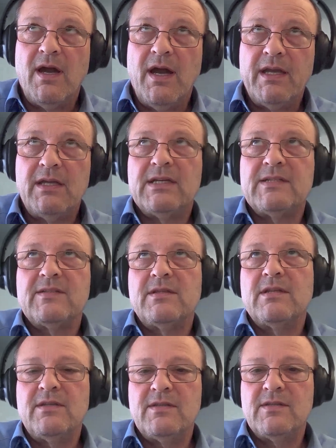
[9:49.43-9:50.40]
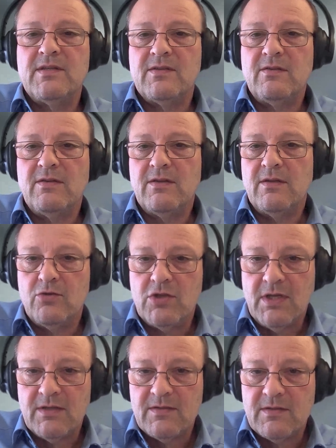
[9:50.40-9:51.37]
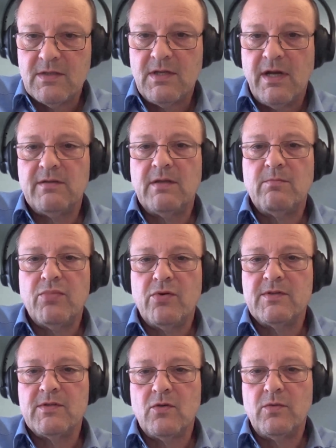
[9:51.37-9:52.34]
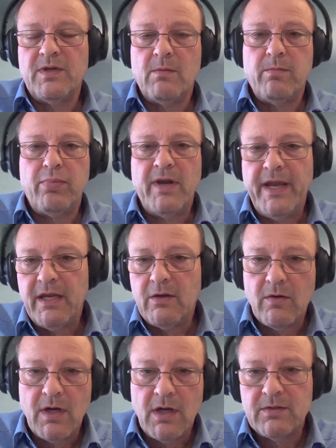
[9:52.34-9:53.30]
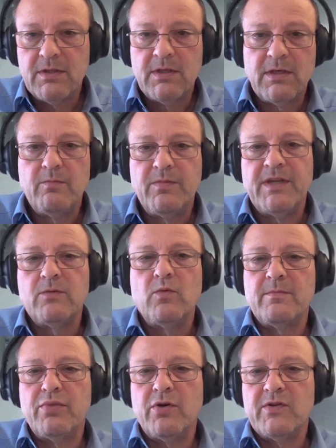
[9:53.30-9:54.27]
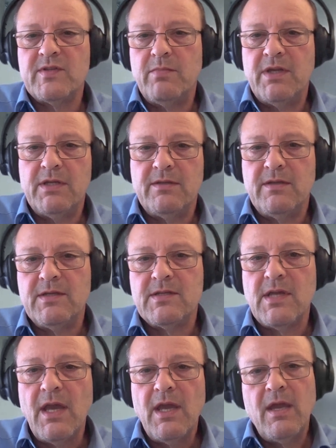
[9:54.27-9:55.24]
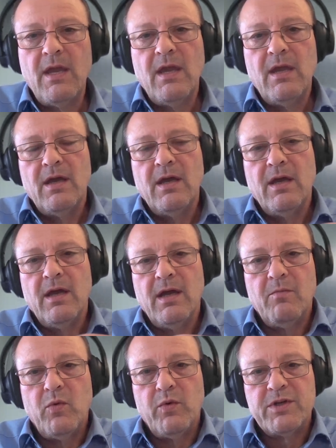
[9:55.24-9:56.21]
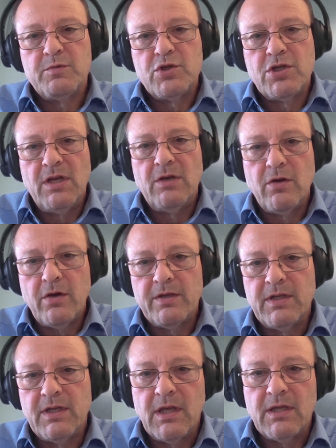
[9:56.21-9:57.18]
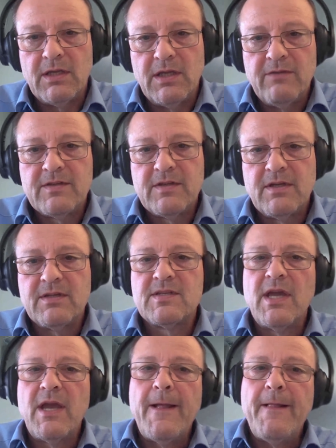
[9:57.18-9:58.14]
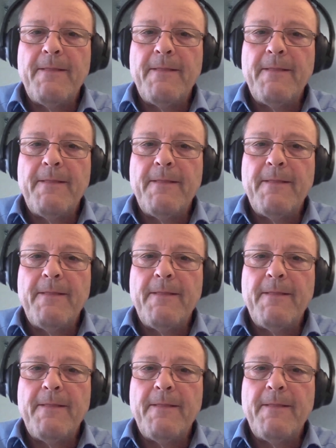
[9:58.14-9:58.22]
I guess that this is just a starting point. So we are playing around a little bit with the possibilities which machine learning gives us.